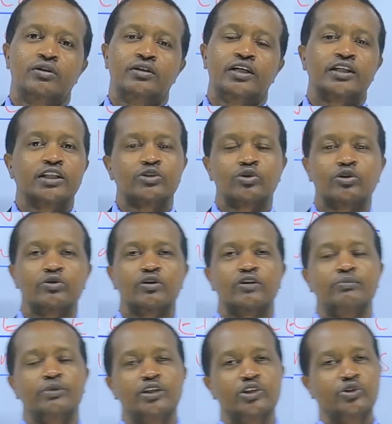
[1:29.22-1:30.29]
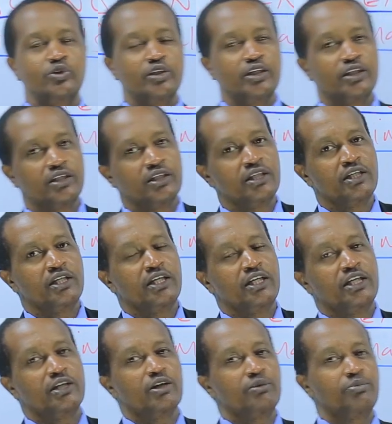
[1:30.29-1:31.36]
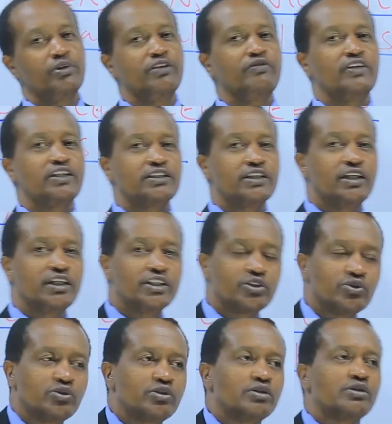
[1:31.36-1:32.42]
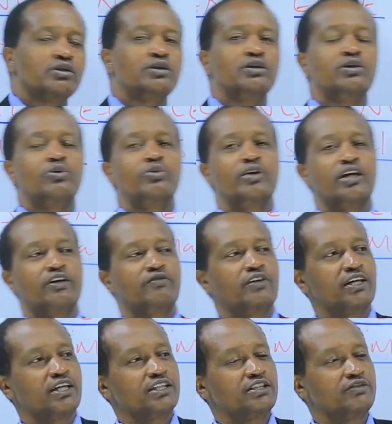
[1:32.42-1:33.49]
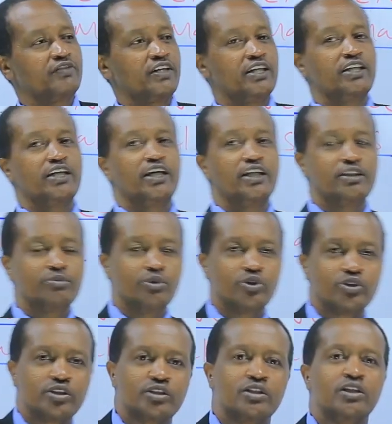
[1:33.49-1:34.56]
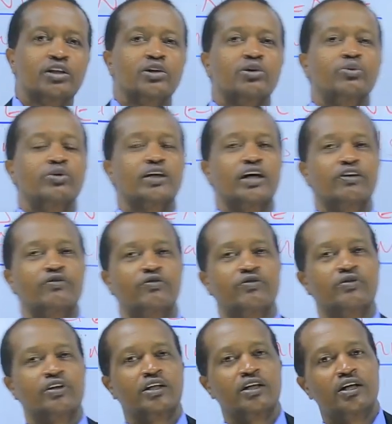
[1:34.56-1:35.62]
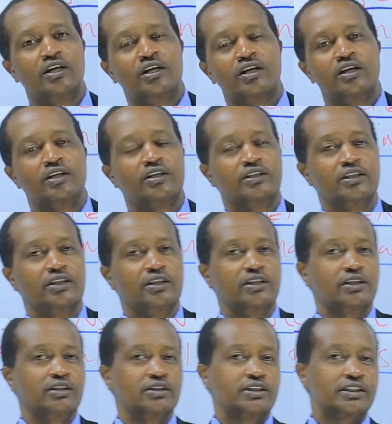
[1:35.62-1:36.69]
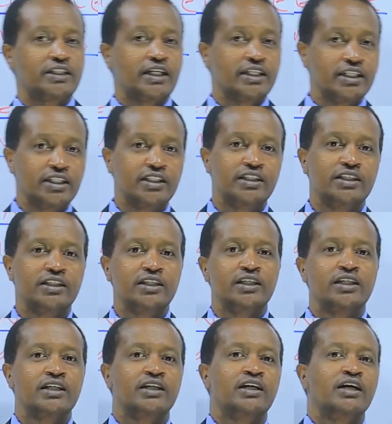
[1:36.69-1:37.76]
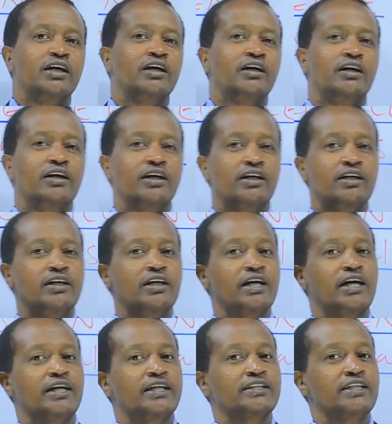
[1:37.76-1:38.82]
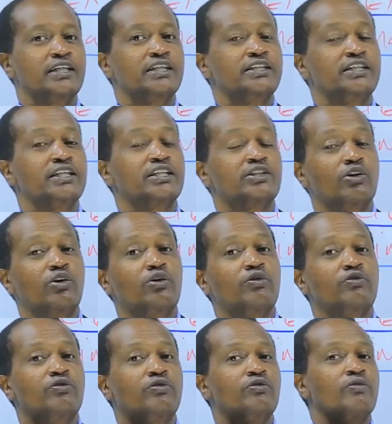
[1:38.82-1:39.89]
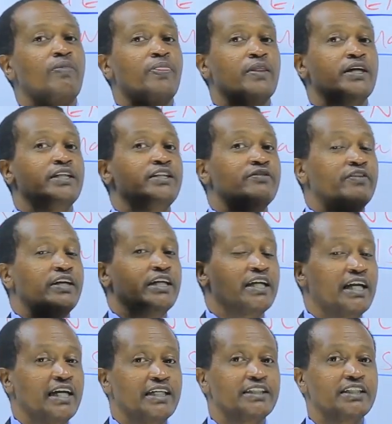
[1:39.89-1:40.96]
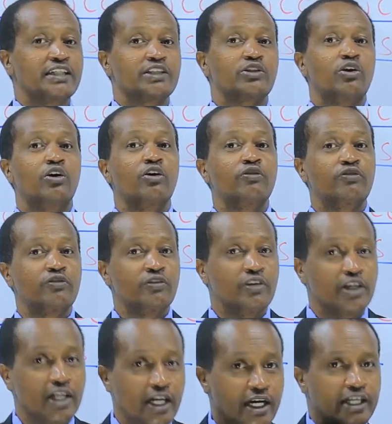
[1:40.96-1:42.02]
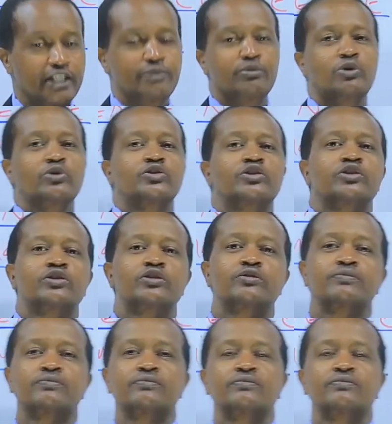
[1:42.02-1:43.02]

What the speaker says: That is what we have been doing in our previous lessons. We have classified animals. We have studied characteristics of different classes of animals.